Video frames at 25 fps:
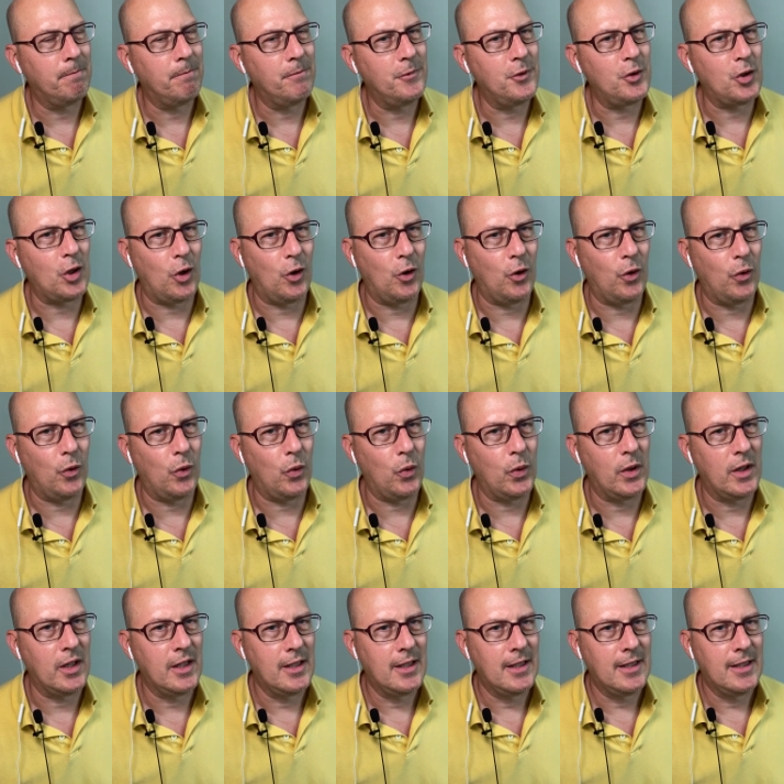So
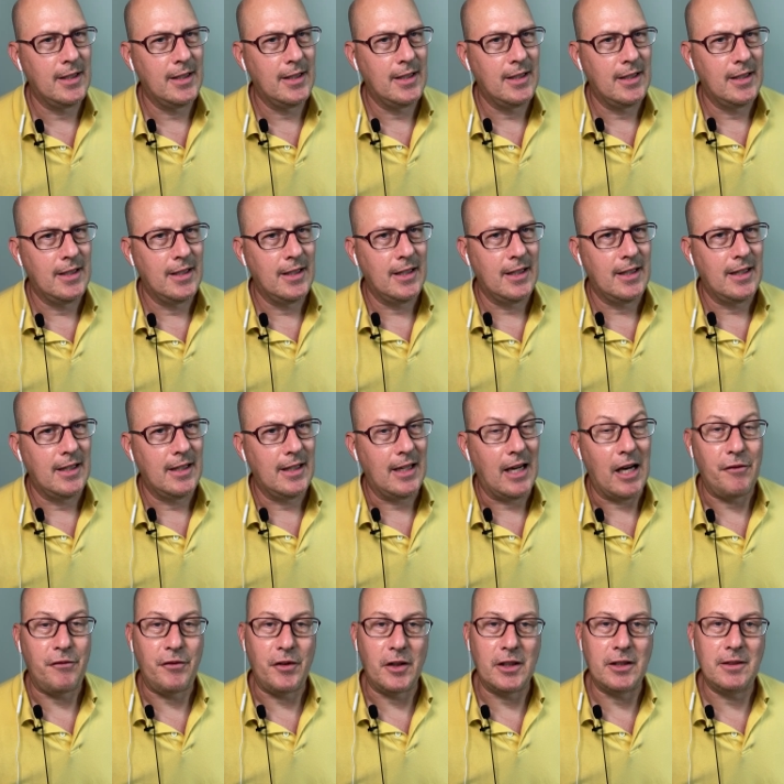
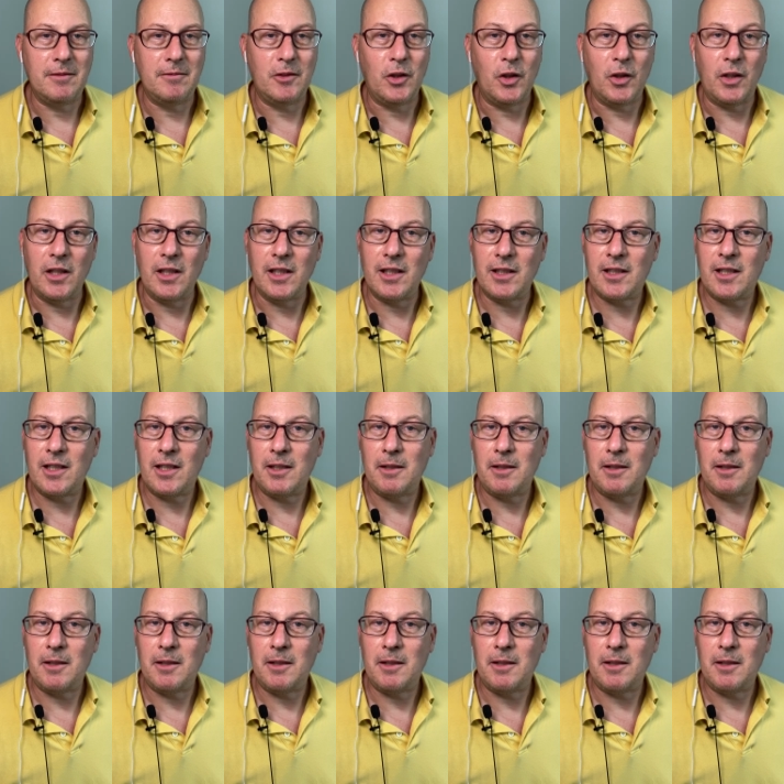have fun, good luck,